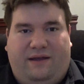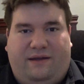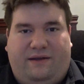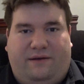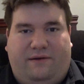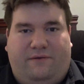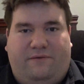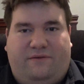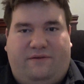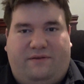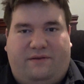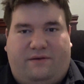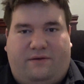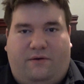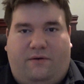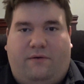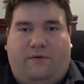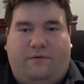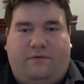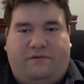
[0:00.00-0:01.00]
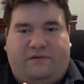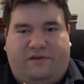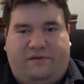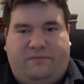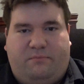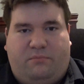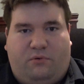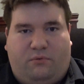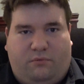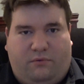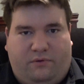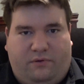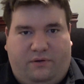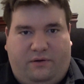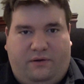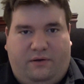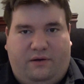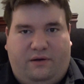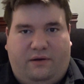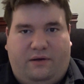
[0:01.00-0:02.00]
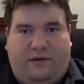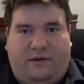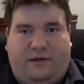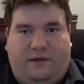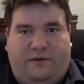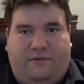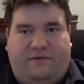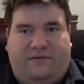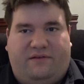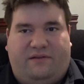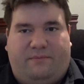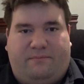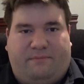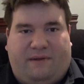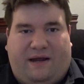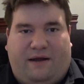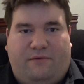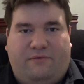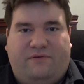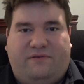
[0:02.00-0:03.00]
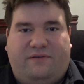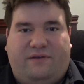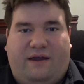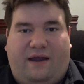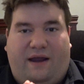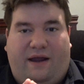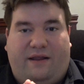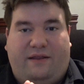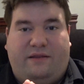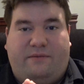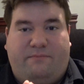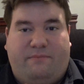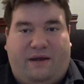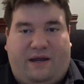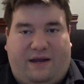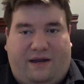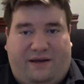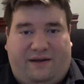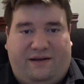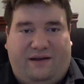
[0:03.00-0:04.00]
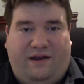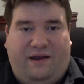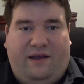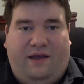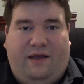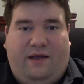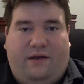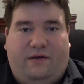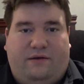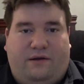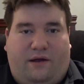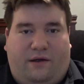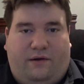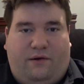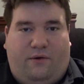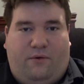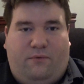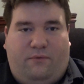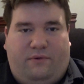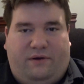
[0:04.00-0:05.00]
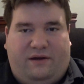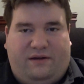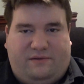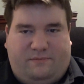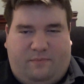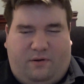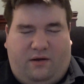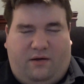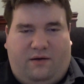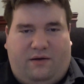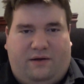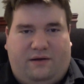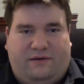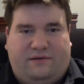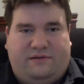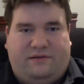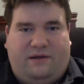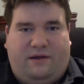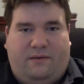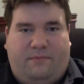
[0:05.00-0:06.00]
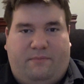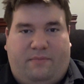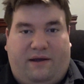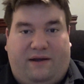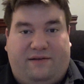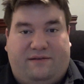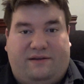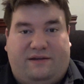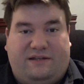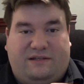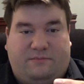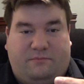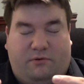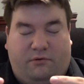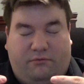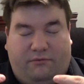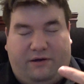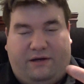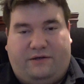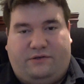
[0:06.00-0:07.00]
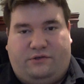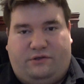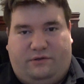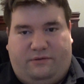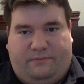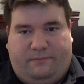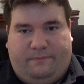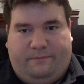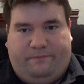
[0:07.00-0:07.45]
Uses the cards as a board, uses the mouse and the man not only as pawns, but as inspiration.